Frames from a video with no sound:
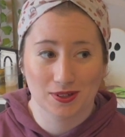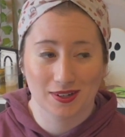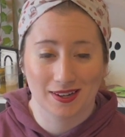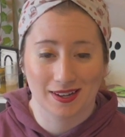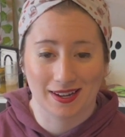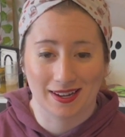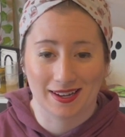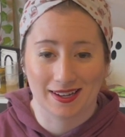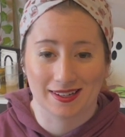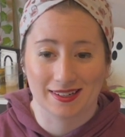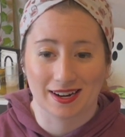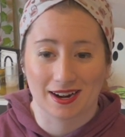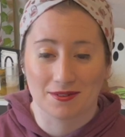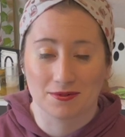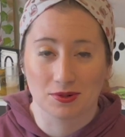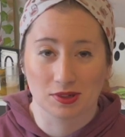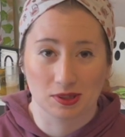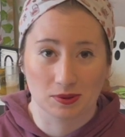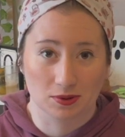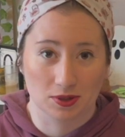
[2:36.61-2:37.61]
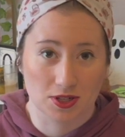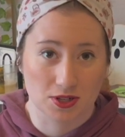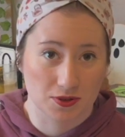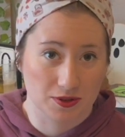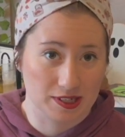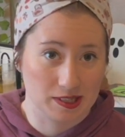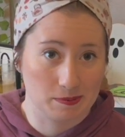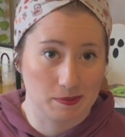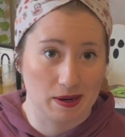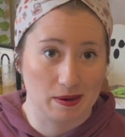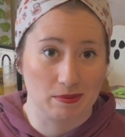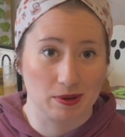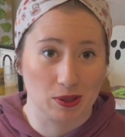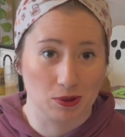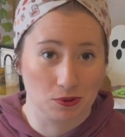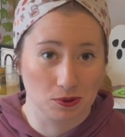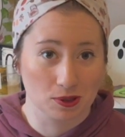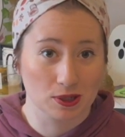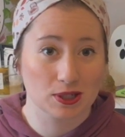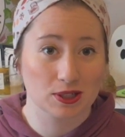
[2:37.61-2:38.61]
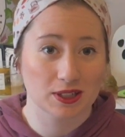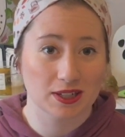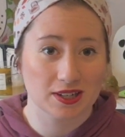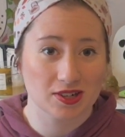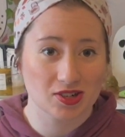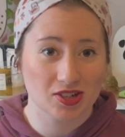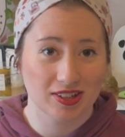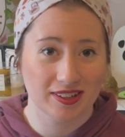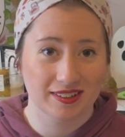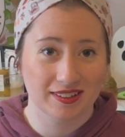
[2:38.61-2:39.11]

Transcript: and I really wanted to expand my horror collection.